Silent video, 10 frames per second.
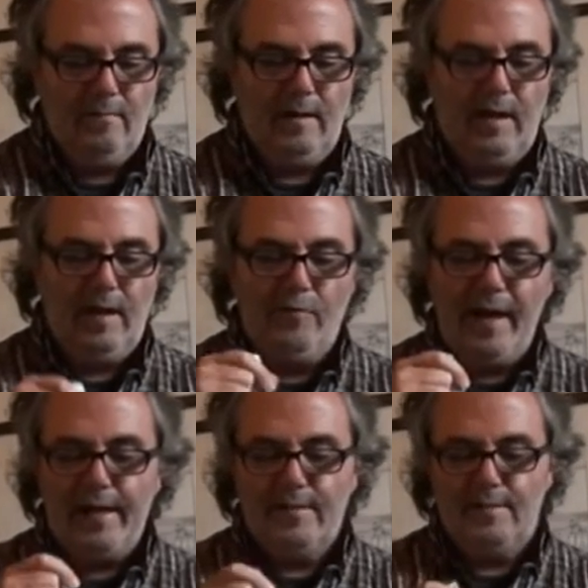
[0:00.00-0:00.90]
I
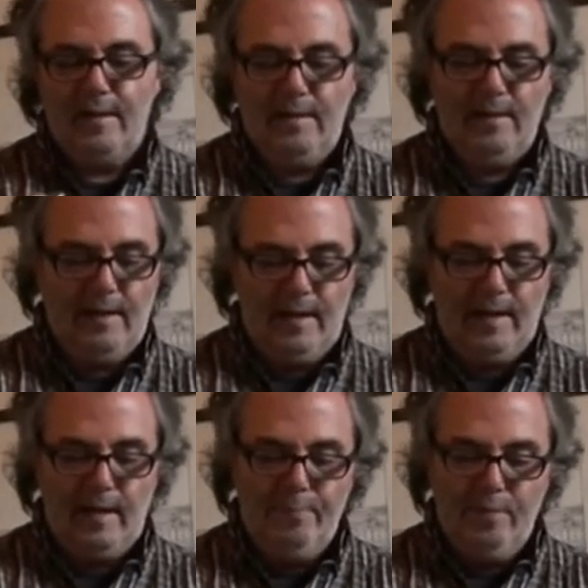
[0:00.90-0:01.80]
read in
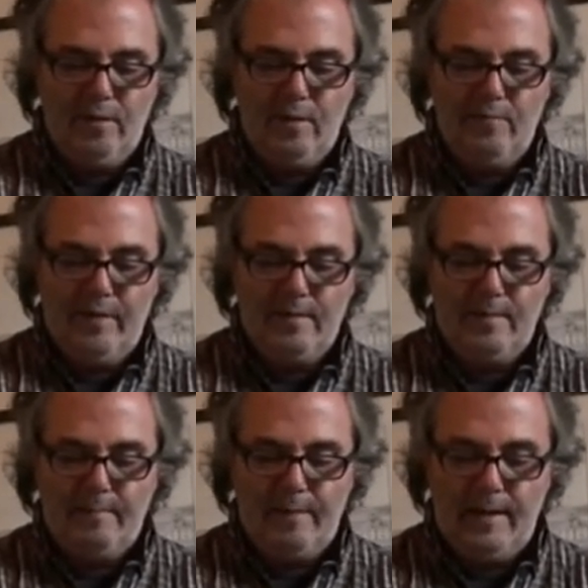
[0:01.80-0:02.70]
a book
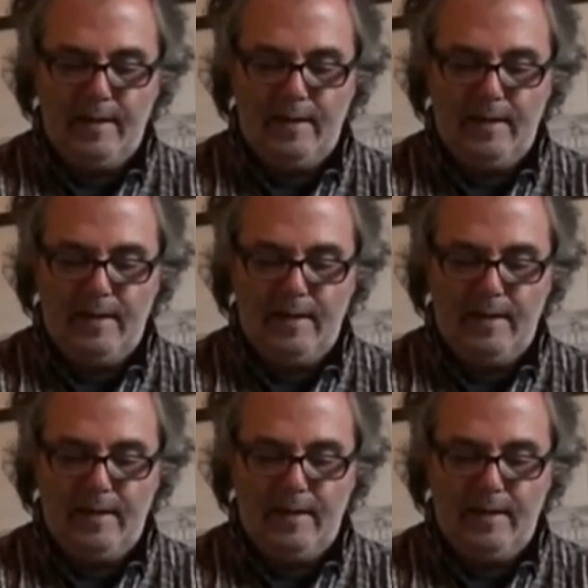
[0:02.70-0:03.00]
written by